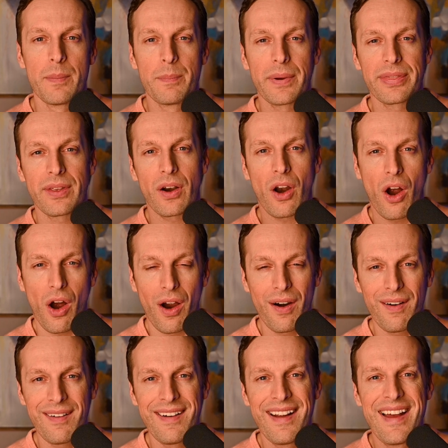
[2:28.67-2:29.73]
But there
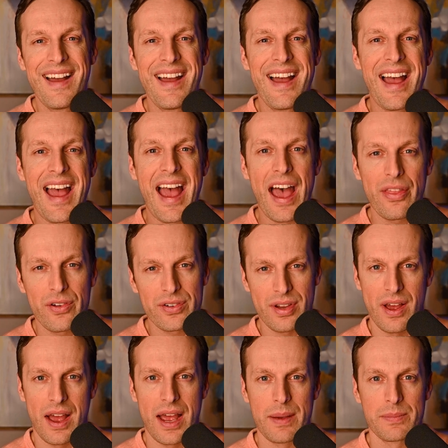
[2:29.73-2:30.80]
are other
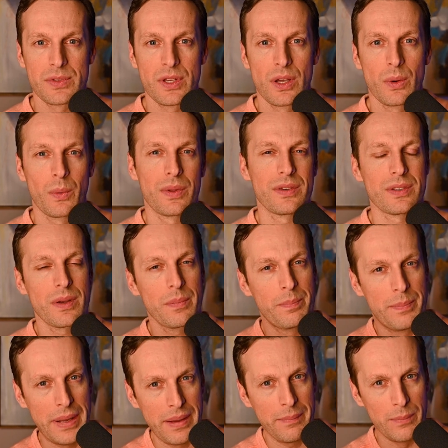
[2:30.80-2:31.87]
times when there's a
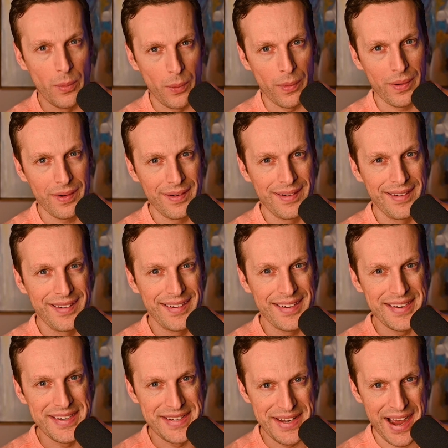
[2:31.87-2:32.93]
bit more
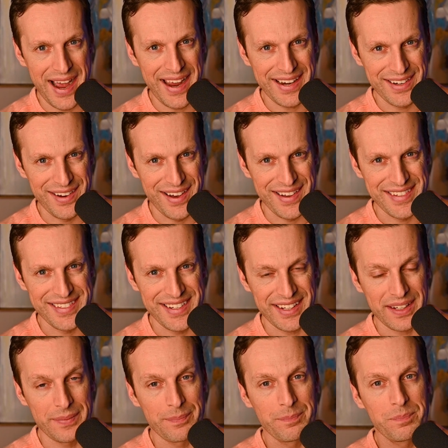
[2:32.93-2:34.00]

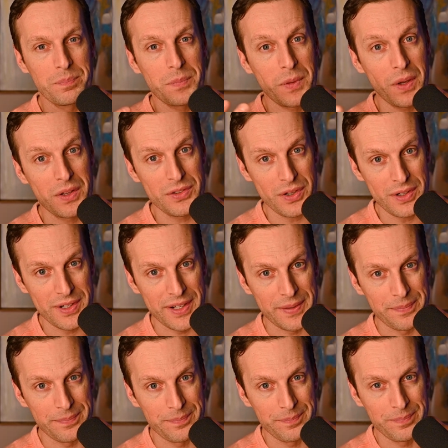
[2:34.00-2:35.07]
diagnostic uncertainty.
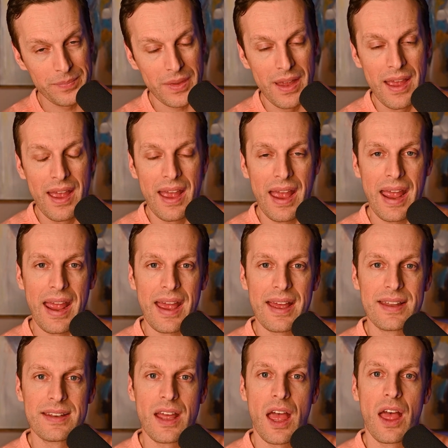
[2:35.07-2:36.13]

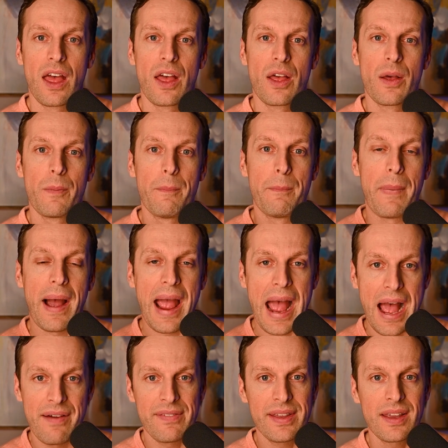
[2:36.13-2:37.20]
And by
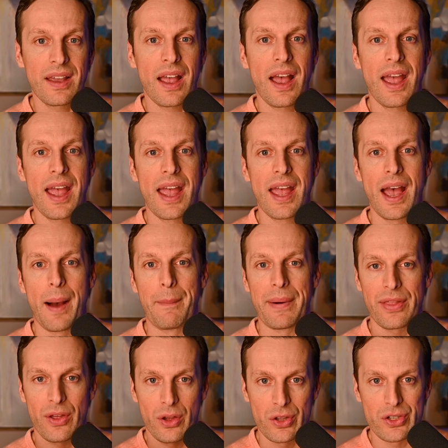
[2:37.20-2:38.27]
having a
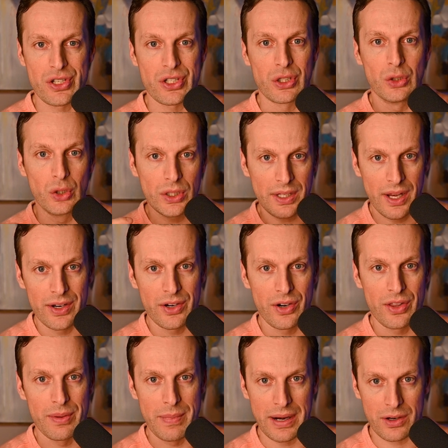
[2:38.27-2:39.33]
pathologist look under
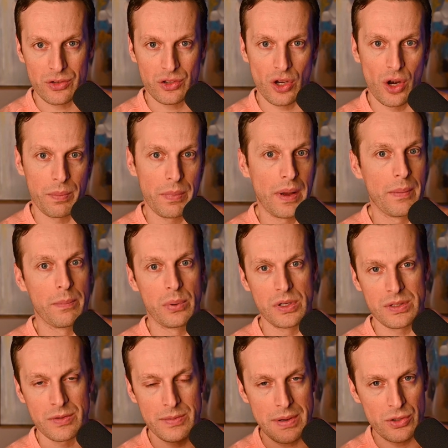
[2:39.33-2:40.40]
the microscope, put
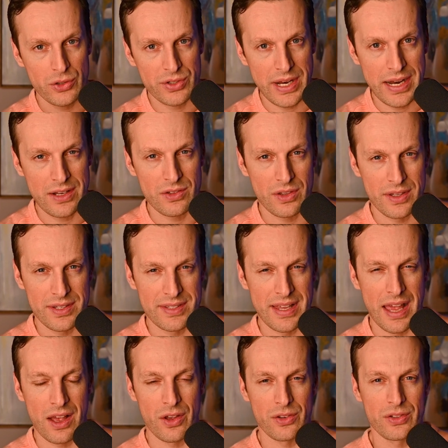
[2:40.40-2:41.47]
some special stains on the
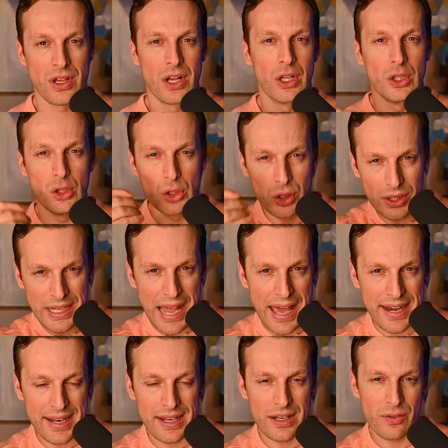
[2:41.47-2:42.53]
cells, look
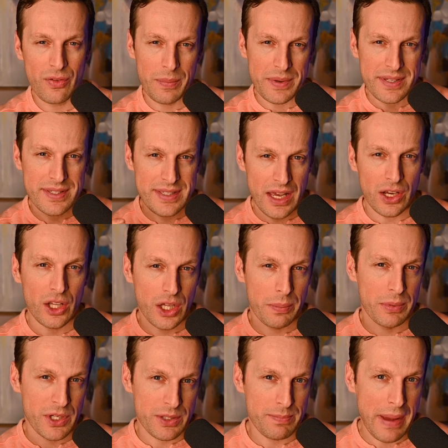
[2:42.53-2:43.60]
at it from a cellular
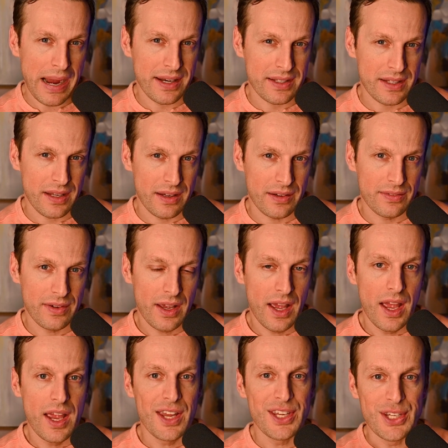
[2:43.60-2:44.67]
perspective,
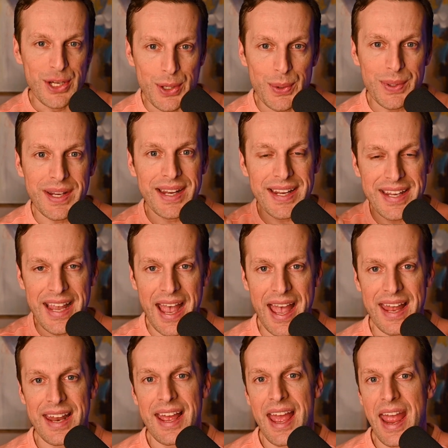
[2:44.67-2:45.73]
you can
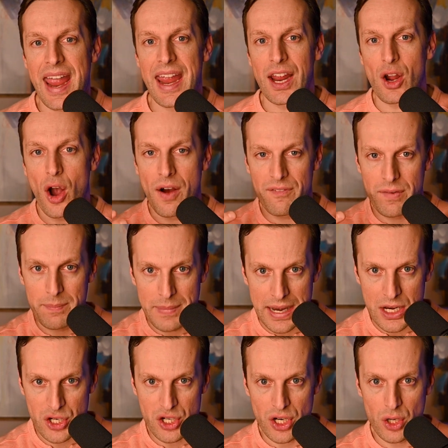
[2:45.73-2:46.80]
get a
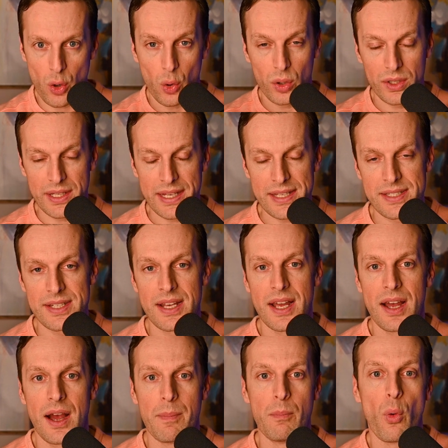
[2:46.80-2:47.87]
confirmation or at least
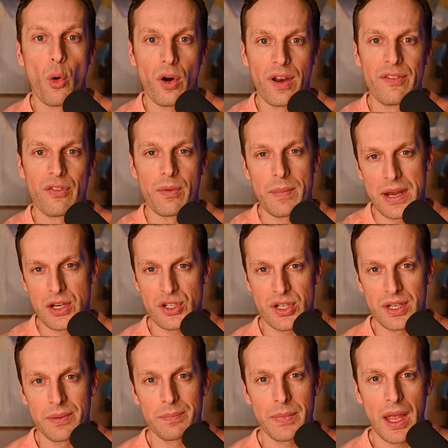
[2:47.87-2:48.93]
more
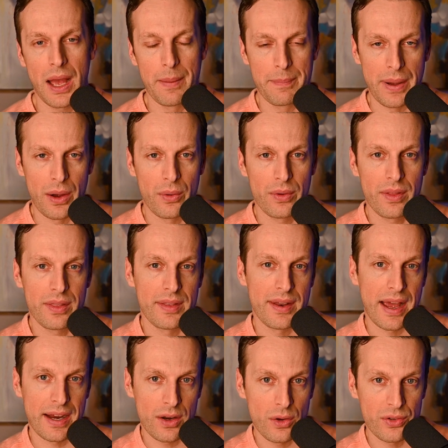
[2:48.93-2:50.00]
information about the
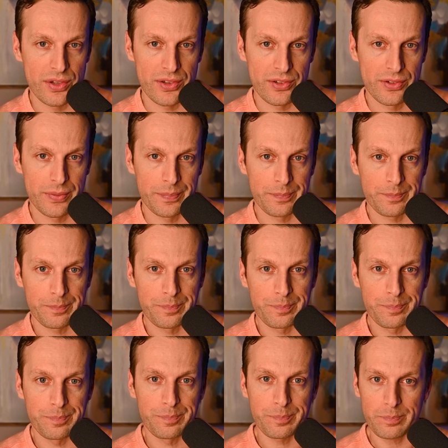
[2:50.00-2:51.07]
diagnosis.
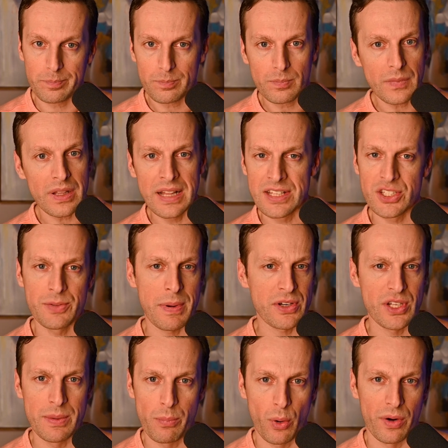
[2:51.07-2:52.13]
That's
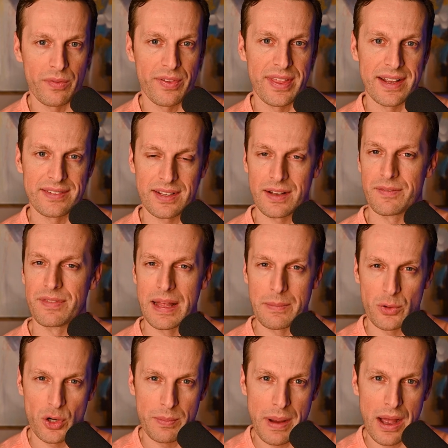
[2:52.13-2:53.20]
especially important for things like
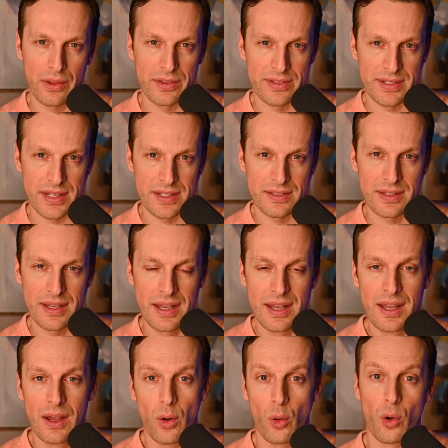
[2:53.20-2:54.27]
inflammatory bowel disease,
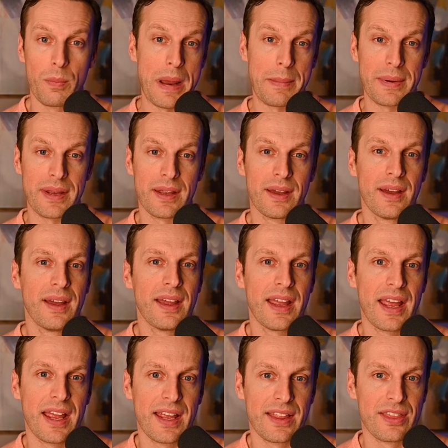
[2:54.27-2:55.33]
or maybe
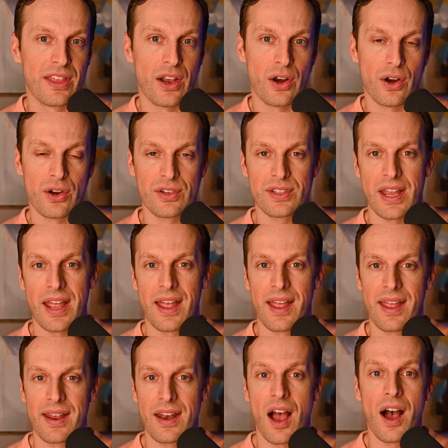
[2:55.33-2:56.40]
there's
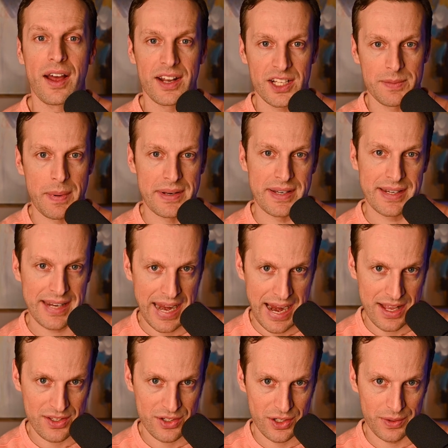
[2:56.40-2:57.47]
an unexpected
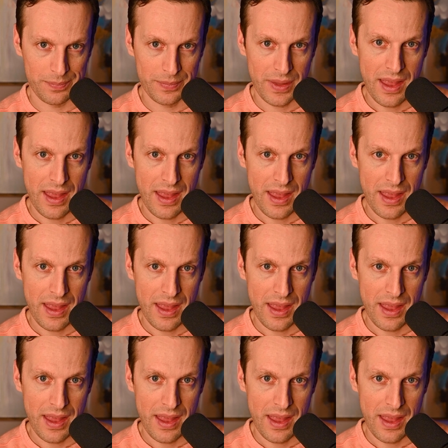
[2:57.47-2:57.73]
cancer.